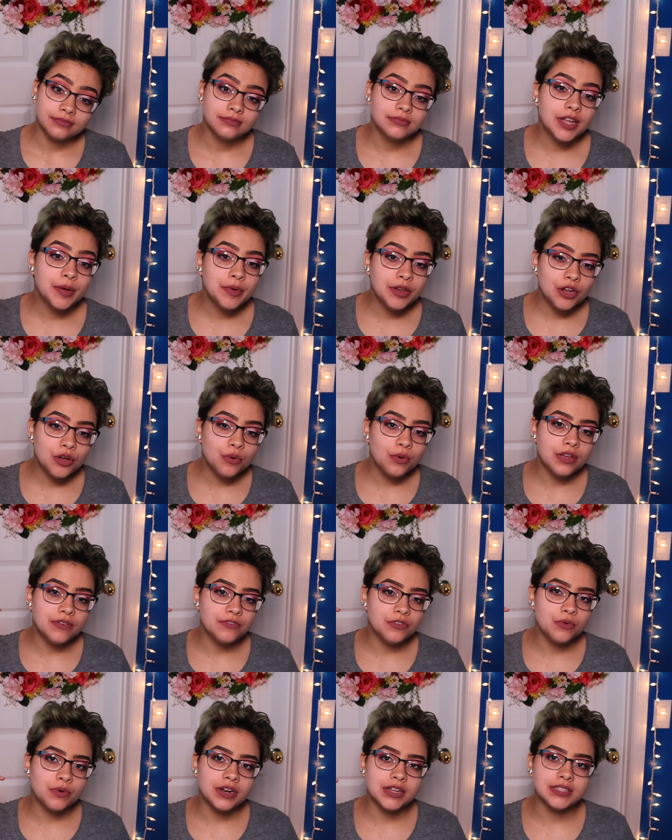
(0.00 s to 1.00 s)
Let me know if
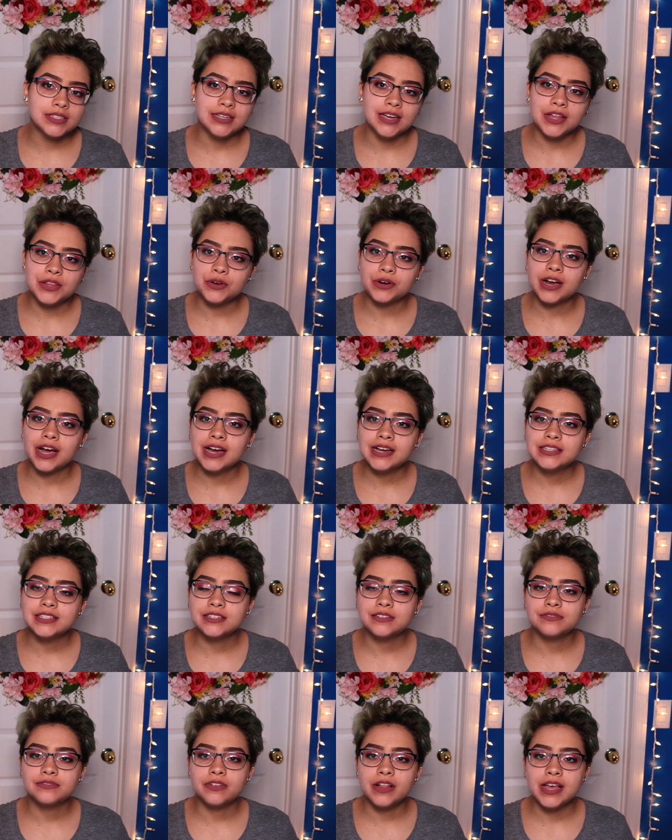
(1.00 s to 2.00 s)
you want to see other kinds
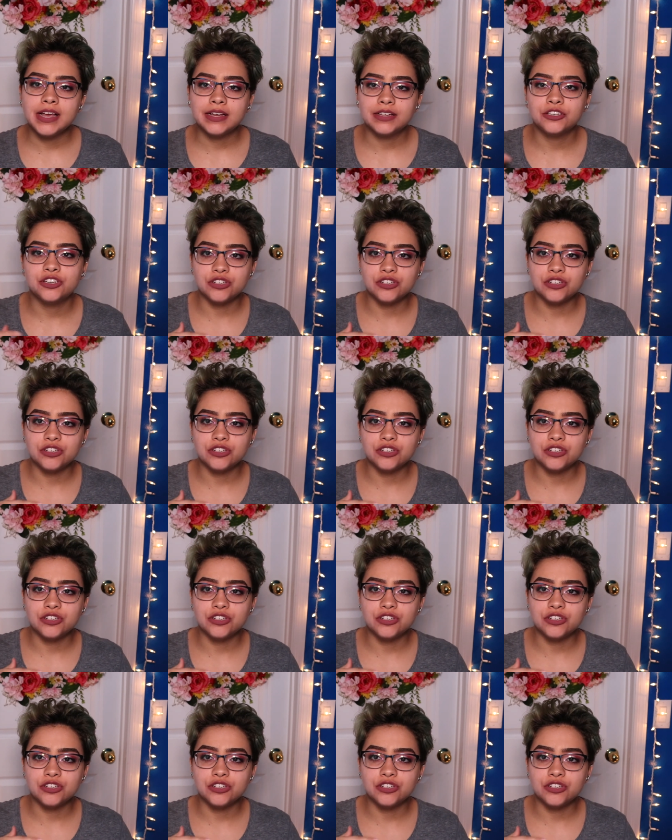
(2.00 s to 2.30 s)
of like